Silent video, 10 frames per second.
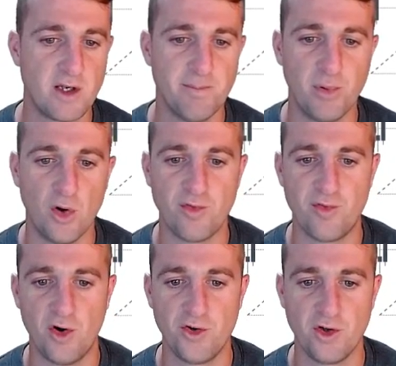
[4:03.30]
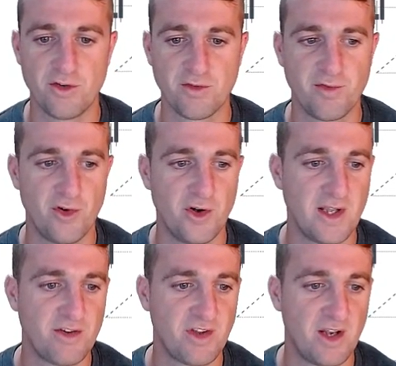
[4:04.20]
above
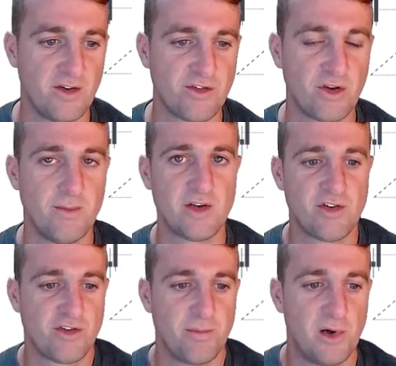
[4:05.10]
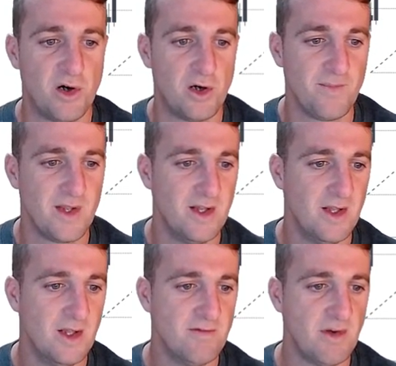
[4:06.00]
$4.48 and turn back to support,
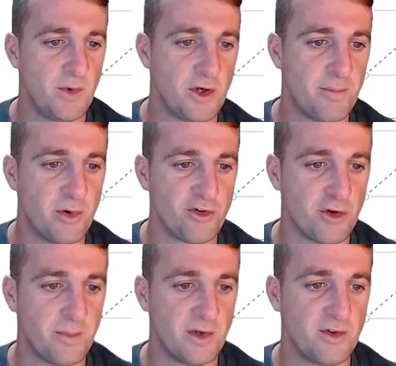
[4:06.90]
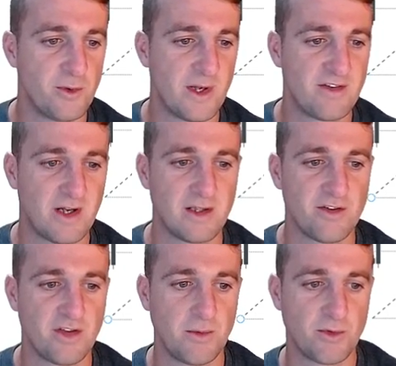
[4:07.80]
then we're going to push up and do exactly
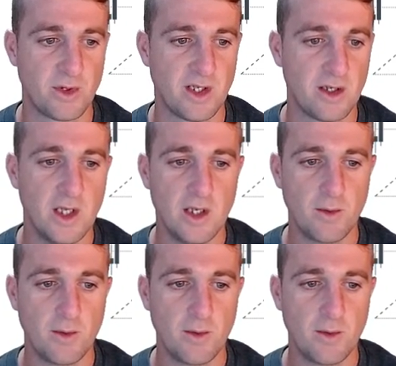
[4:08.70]
the same as what here.